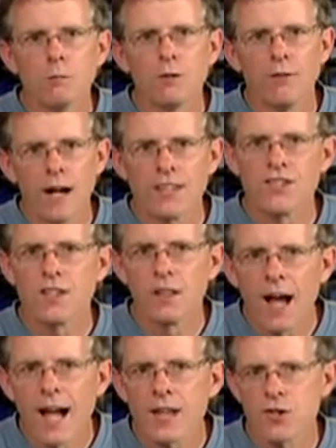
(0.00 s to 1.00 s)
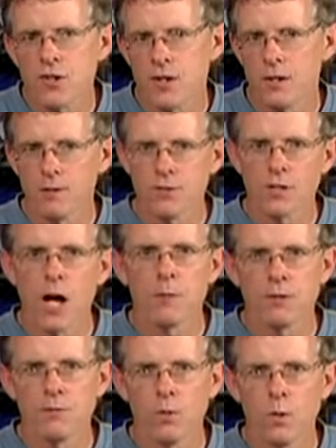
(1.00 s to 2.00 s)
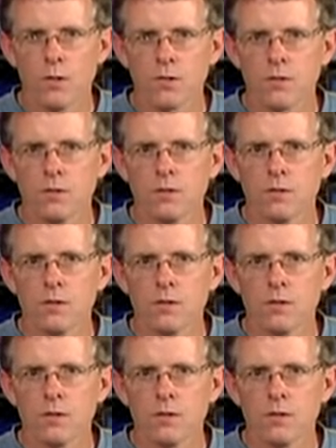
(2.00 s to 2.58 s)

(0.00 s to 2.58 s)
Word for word: provides the lion's share of stopping force.